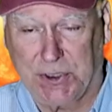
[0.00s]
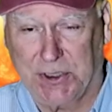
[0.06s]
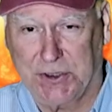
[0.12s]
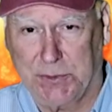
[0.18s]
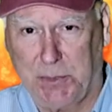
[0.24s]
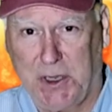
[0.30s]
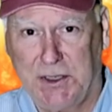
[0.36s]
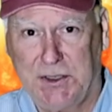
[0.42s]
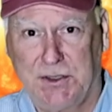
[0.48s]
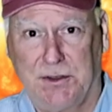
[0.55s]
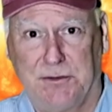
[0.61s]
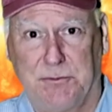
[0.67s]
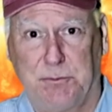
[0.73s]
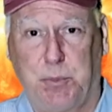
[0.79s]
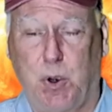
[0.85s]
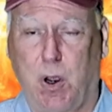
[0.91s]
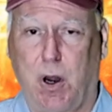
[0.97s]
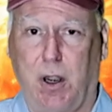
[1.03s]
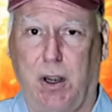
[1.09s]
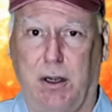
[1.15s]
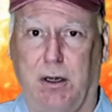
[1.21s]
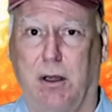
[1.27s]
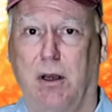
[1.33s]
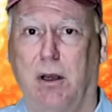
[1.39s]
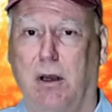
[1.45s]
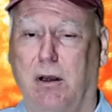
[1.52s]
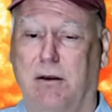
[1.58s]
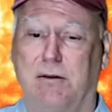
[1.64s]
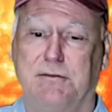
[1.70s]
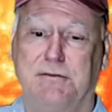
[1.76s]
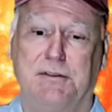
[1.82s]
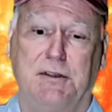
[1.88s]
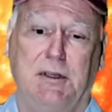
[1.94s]
expensive part
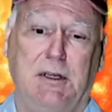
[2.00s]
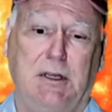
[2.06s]
of